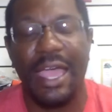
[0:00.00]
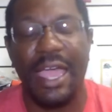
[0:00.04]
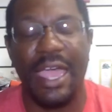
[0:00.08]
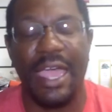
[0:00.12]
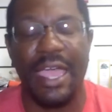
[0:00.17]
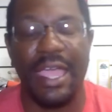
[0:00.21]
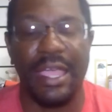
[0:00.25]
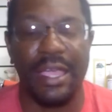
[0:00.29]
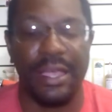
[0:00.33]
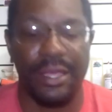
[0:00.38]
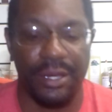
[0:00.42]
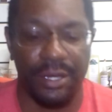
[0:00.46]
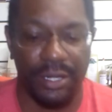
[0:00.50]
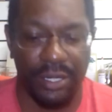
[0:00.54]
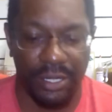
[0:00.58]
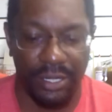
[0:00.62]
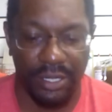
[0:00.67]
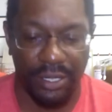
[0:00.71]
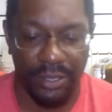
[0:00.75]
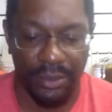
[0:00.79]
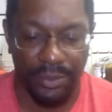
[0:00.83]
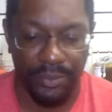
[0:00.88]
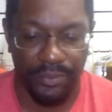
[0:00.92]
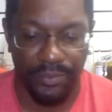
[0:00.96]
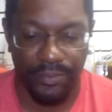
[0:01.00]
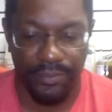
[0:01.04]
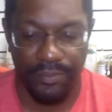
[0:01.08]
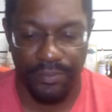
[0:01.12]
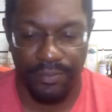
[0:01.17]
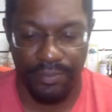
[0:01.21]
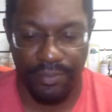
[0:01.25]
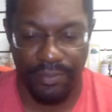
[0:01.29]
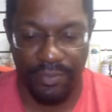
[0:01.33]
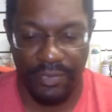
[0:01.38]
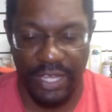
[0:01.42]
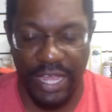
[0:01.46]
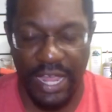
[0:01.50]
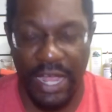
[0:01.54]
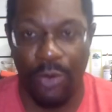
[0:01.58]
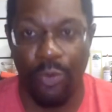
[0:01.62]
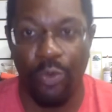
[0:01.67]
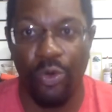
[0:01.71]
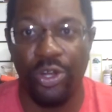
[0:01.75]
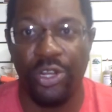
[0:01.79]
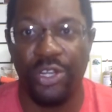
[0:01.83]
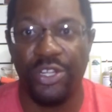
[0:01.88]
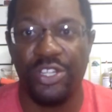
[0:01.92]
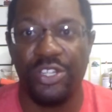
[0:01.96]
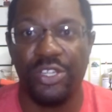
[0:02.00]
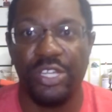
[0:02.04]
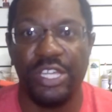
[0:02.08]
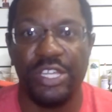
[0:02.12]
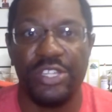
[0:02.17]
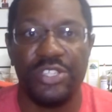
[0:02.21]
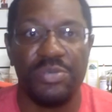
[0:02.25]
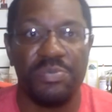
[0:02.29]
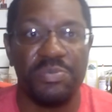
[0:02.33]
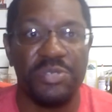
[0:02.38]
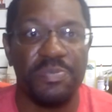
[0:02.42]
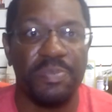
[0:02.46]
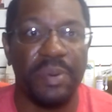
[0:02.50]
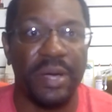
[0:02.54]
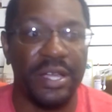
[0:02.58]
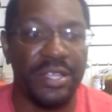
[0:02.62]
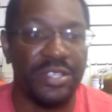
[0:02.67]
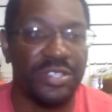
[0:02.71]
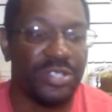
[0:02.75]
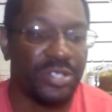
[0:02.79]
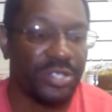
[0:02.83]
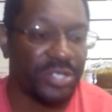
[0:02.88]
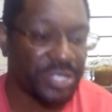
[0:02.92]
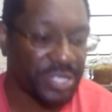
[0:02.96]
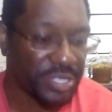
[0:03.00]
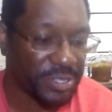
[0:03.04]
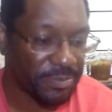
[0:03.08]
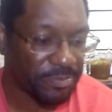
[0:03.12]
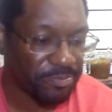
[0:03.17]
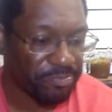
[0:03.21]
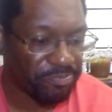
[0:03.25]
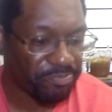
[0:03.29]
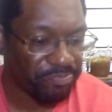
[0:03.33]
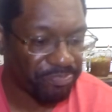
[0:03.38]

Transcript: and I wanted to get some sponsors.